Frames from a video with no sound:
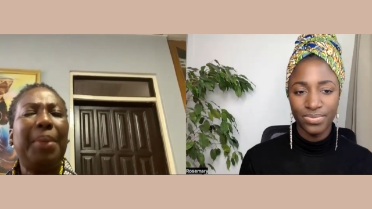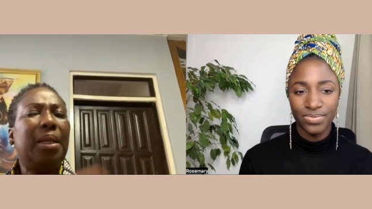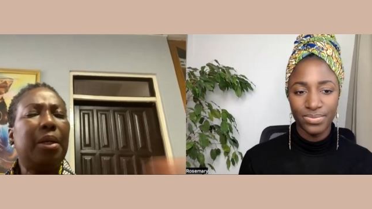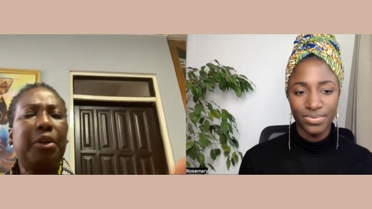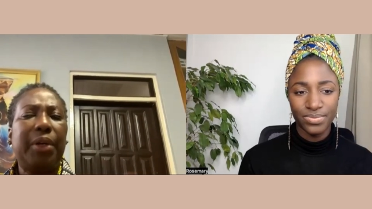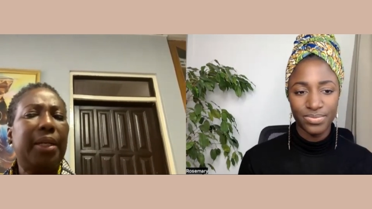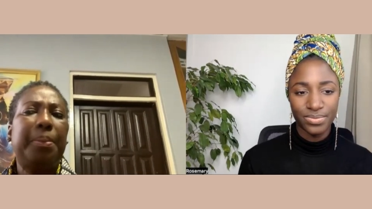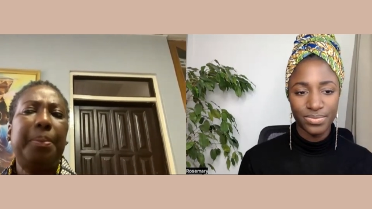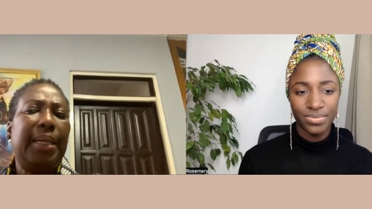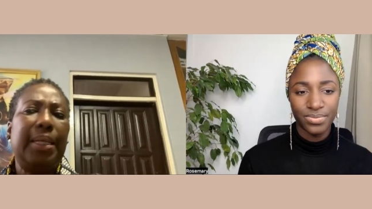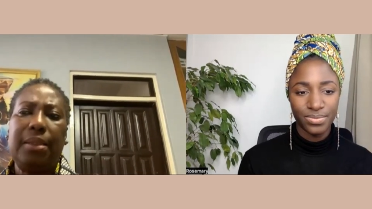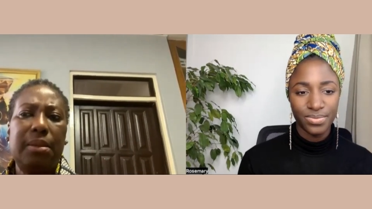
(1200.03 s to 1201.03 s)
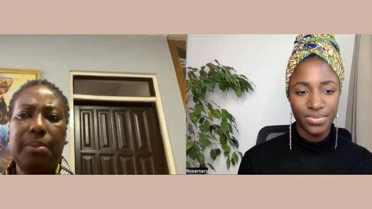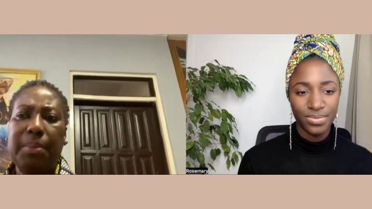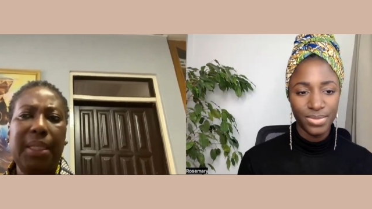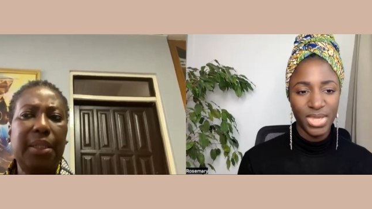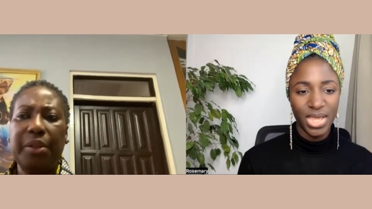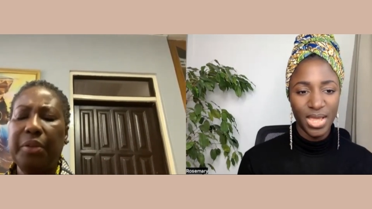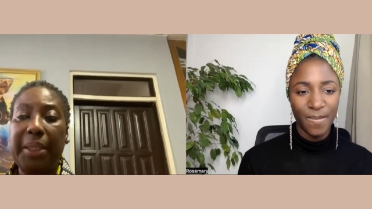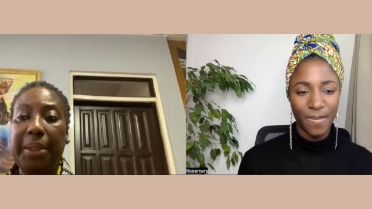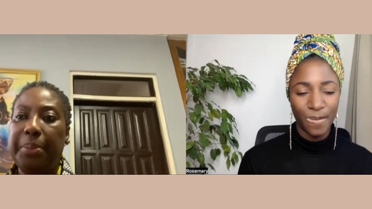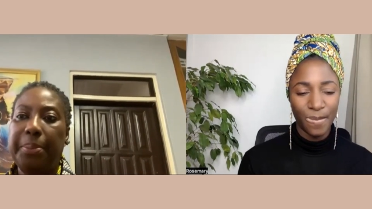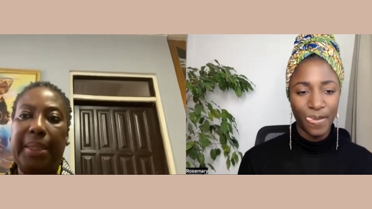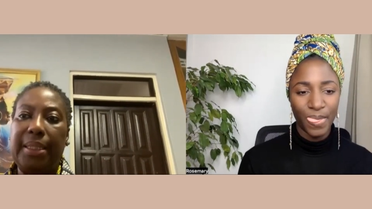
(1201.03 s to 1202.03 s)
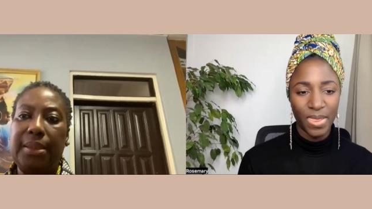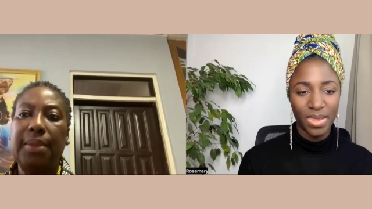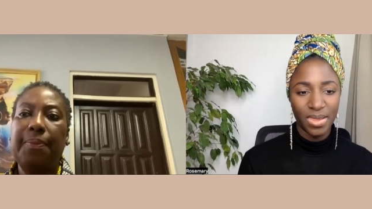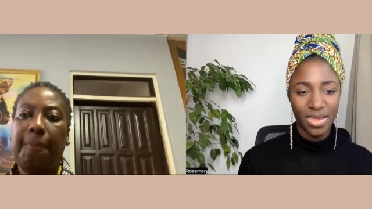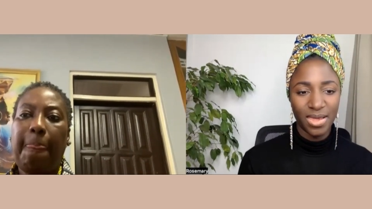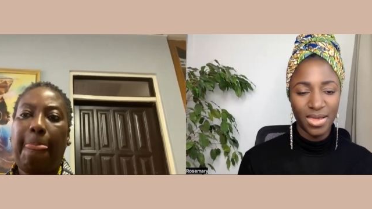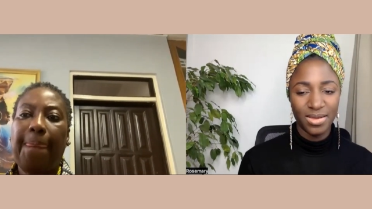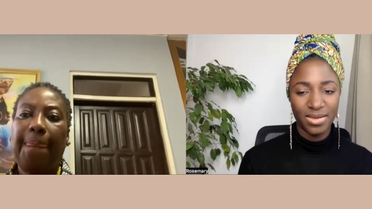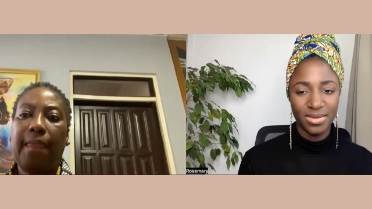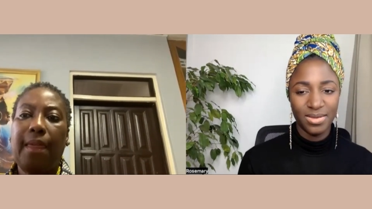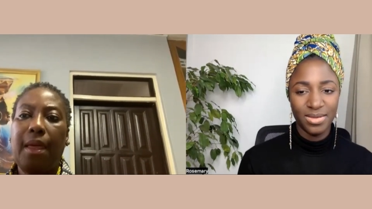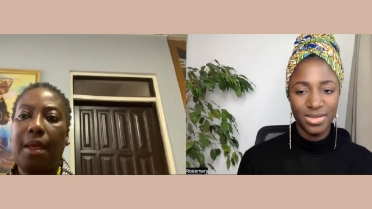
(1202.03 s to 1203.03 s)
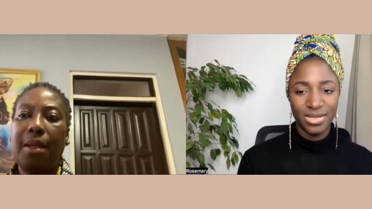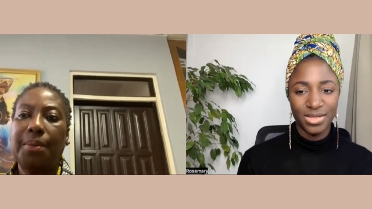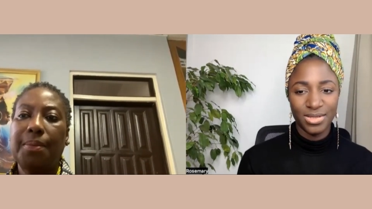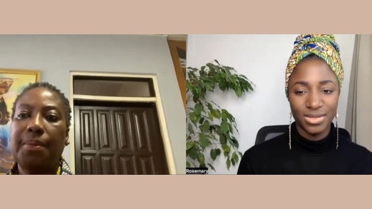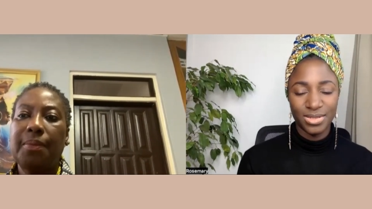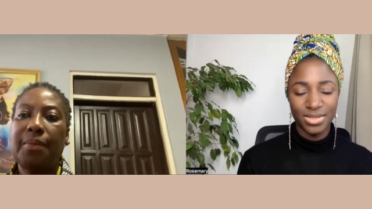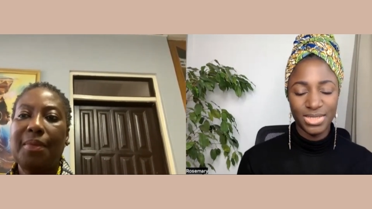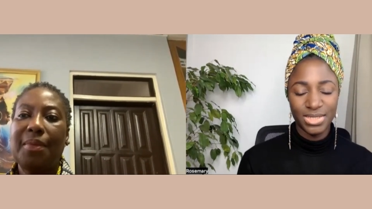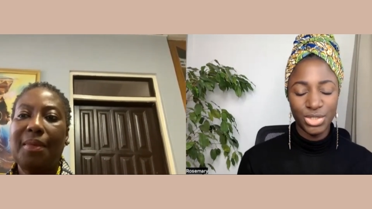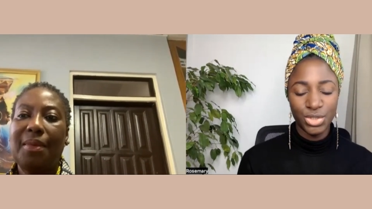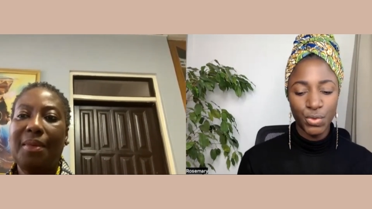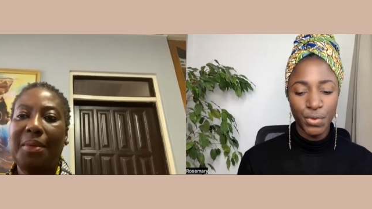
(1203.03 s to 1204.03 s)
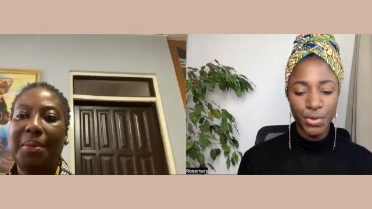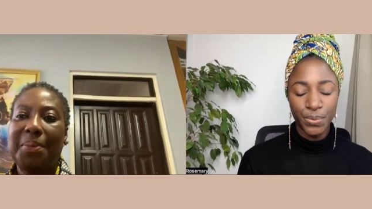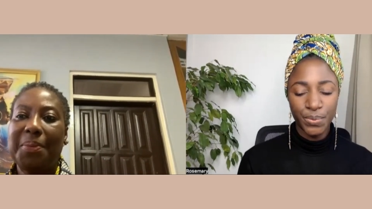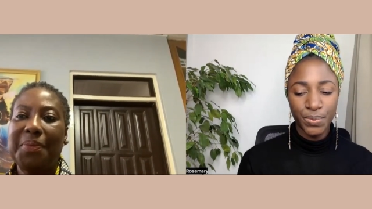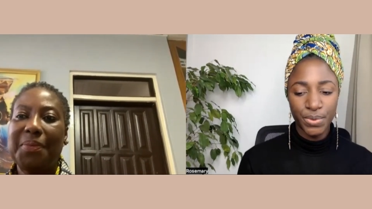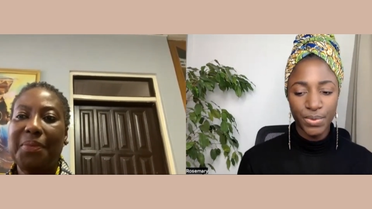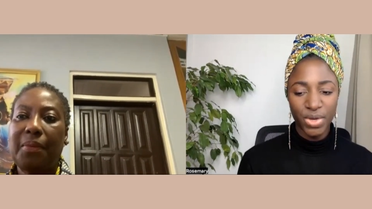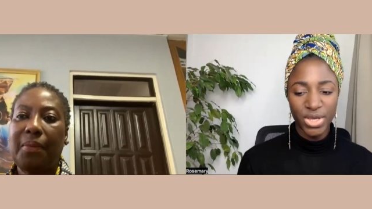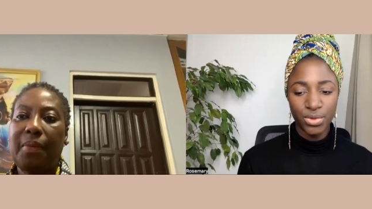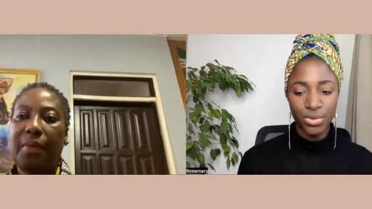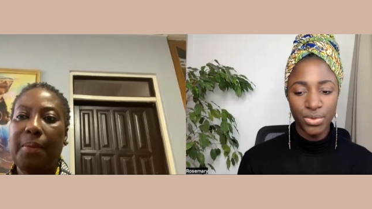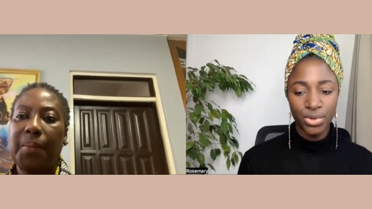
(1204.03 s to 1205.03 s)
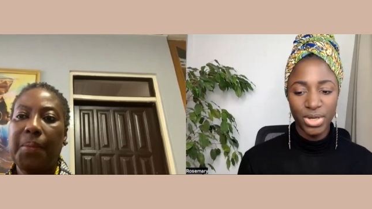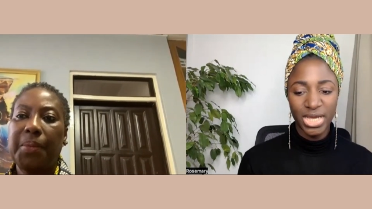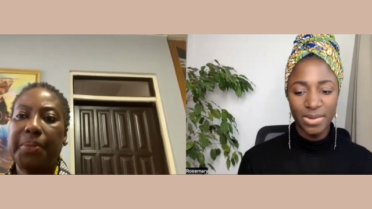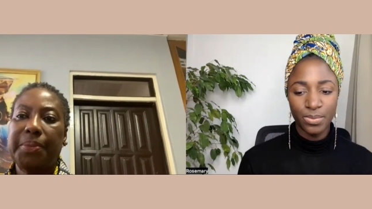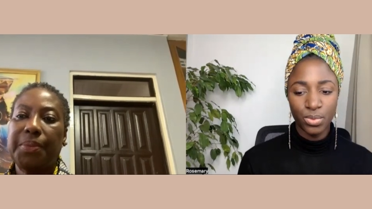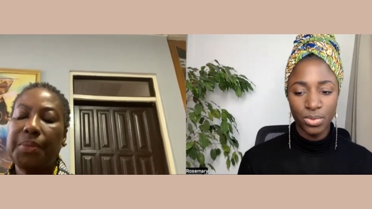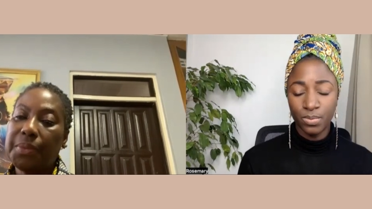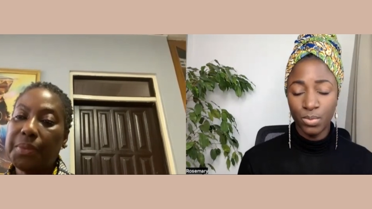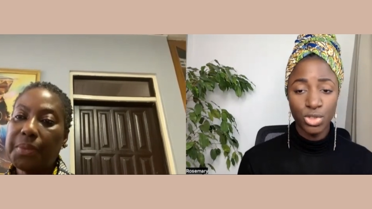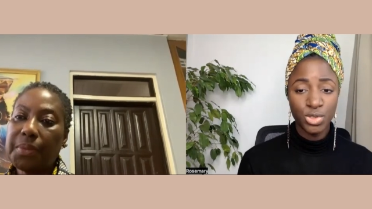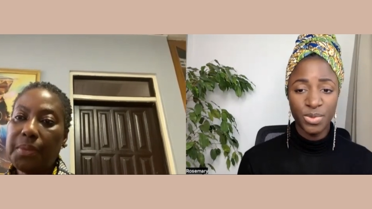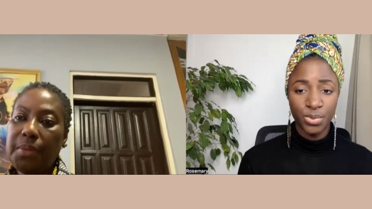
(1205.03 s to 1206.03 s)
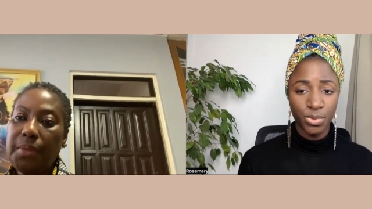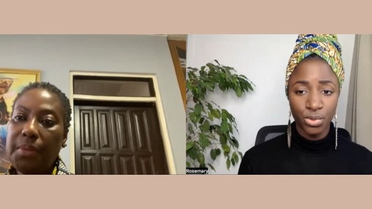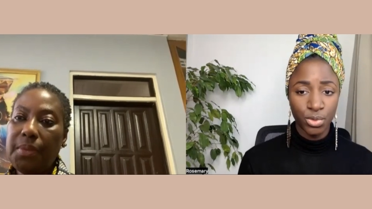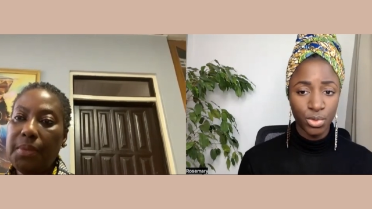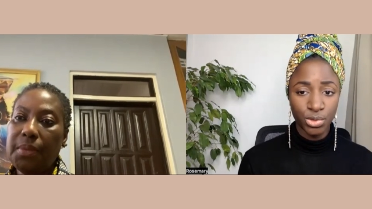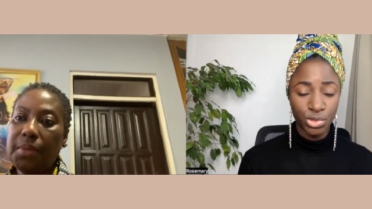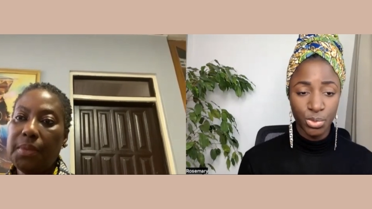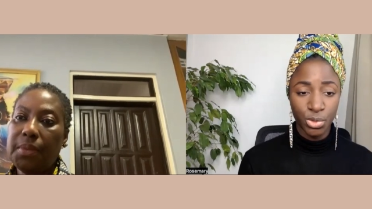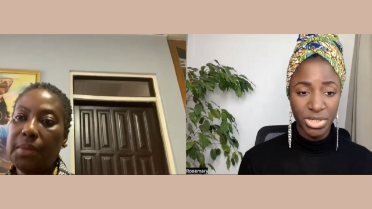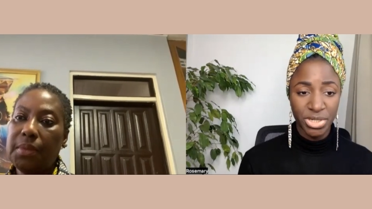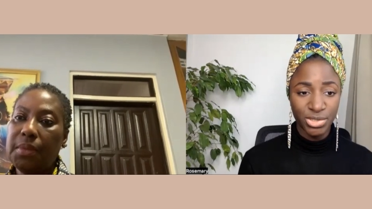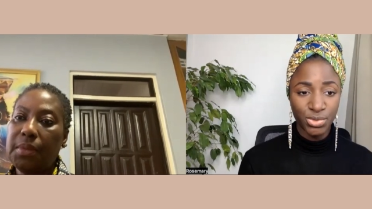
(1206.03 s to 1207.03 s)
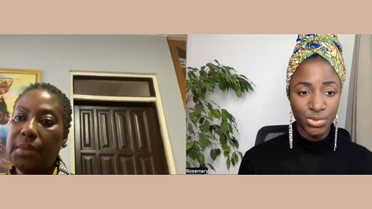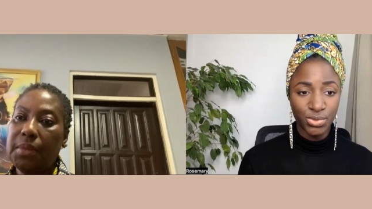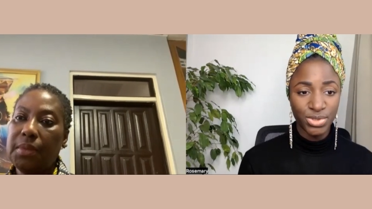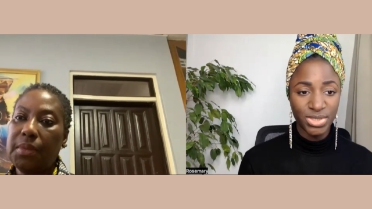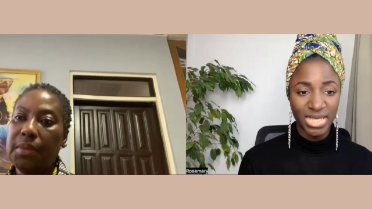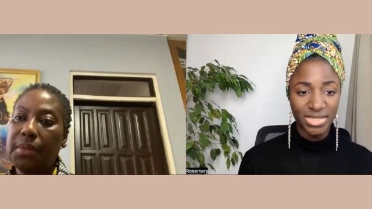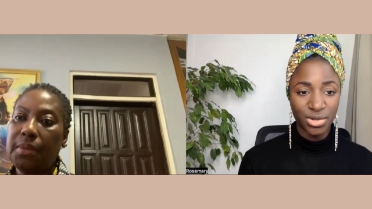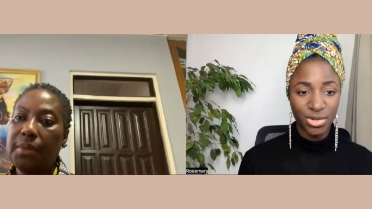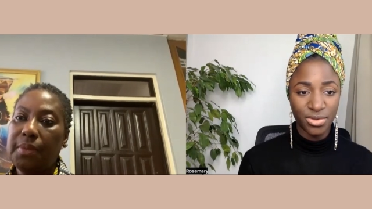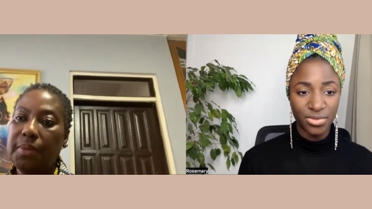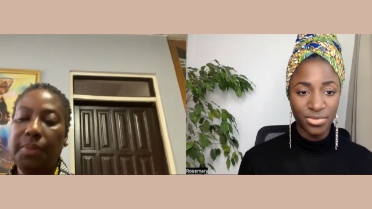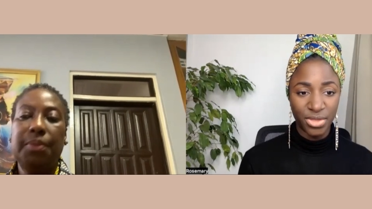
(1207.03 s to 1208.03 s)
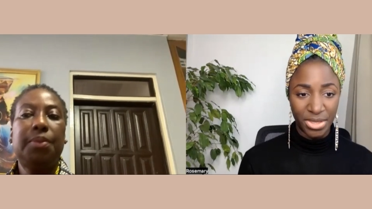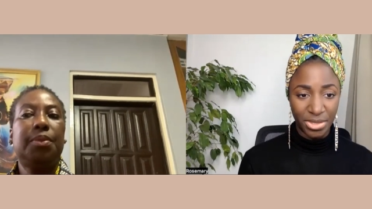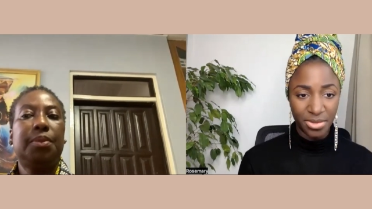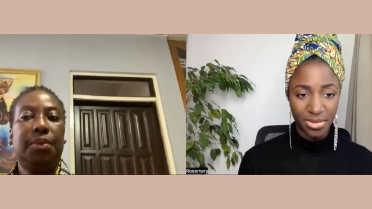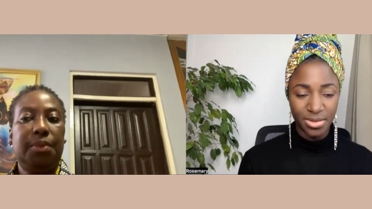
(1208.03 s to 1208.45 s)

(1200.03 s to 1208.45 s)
Speaker 1: made a great impact.
Speaker 2: Yeah. Because in Europe, when you look at, most people don't go to boarding schools. That's not a thing.